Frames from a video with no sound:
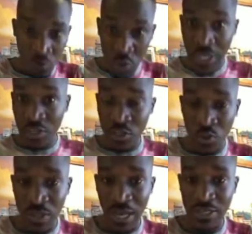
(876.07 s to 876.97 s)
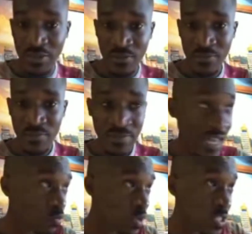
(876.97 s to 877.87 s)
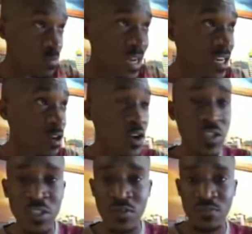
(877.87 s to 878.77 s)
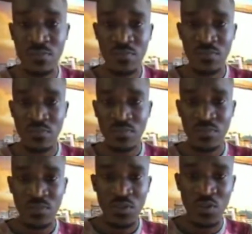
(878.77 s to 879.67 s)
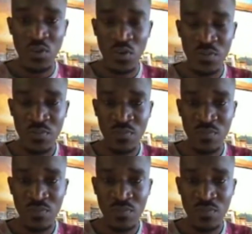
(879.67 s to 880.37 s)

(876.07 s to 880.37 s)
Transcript: I couldn't do that. That was money lost, you know.